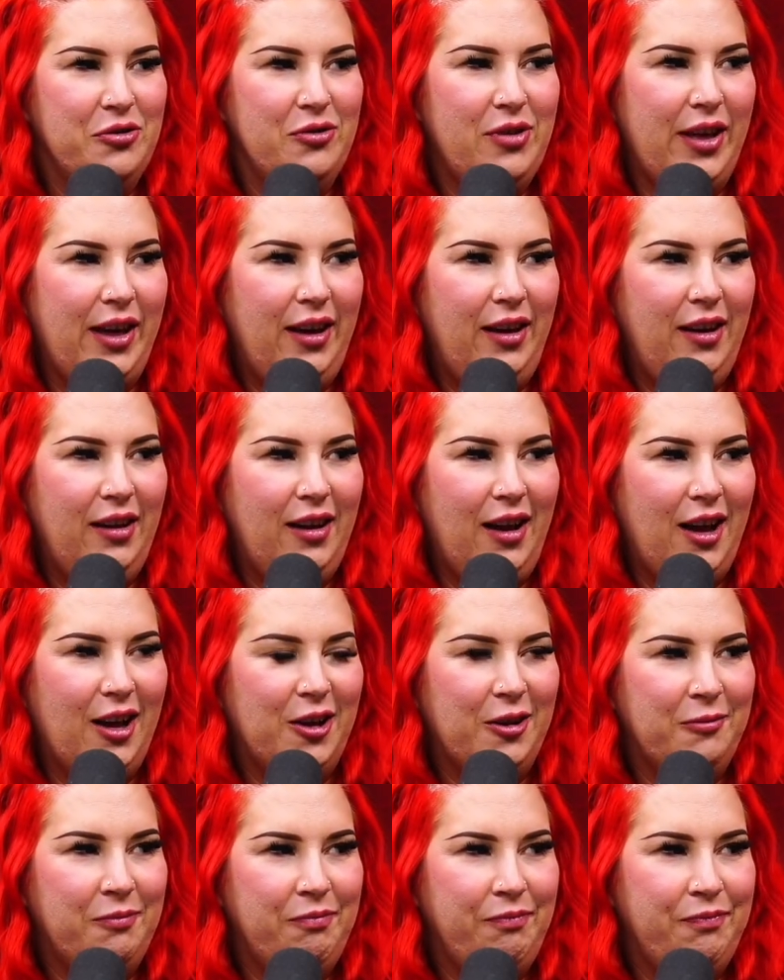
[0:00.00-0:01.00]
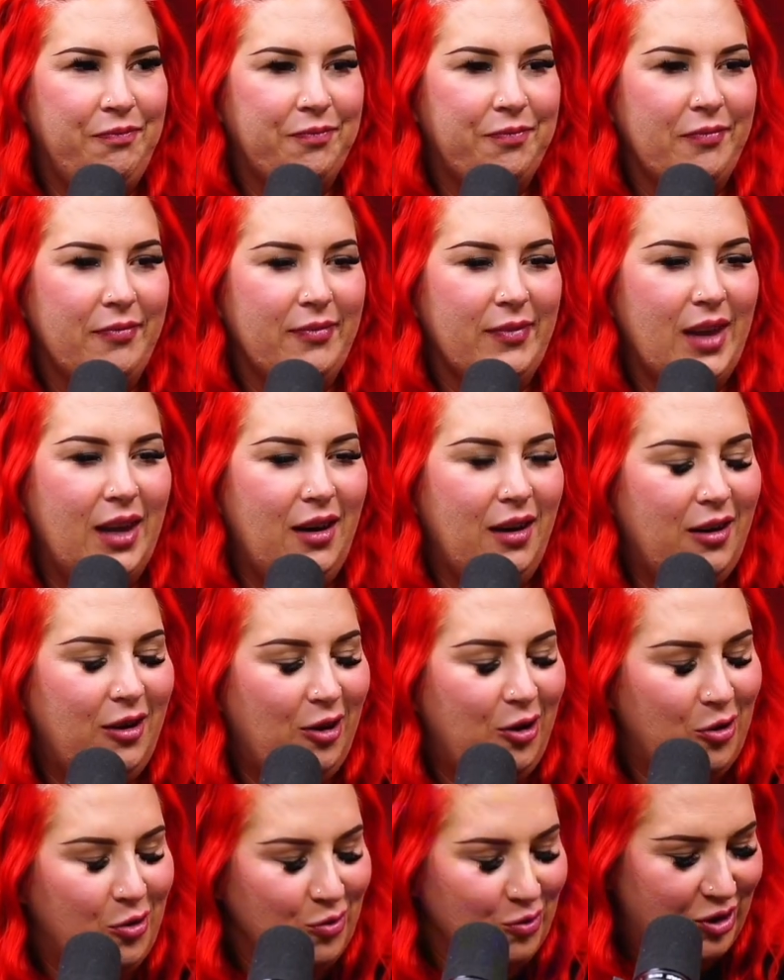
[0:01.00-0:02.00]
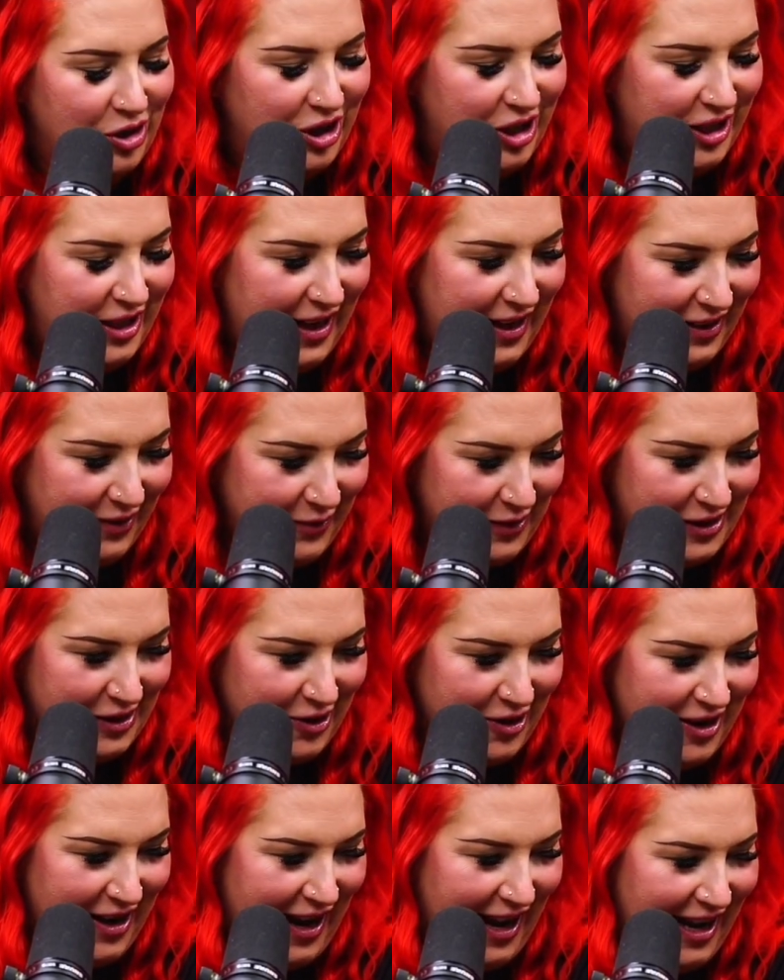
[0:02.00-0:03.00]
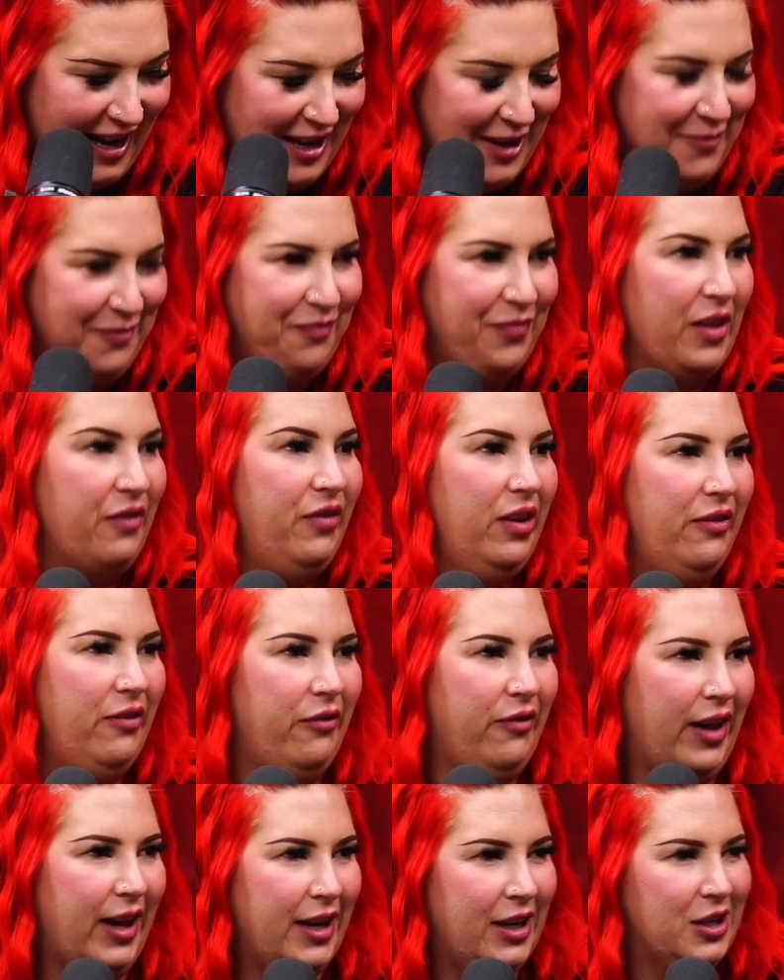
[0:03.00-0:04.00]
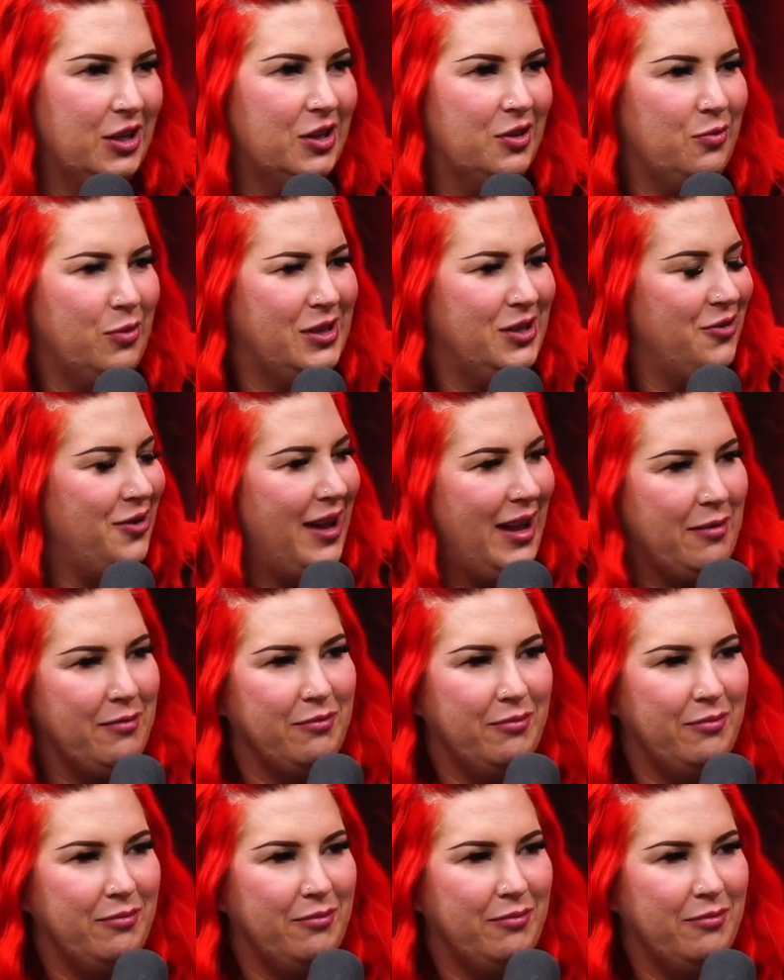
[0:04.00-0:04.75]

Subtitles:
that oh shit, what's her name? Viva Vanish? What's her name?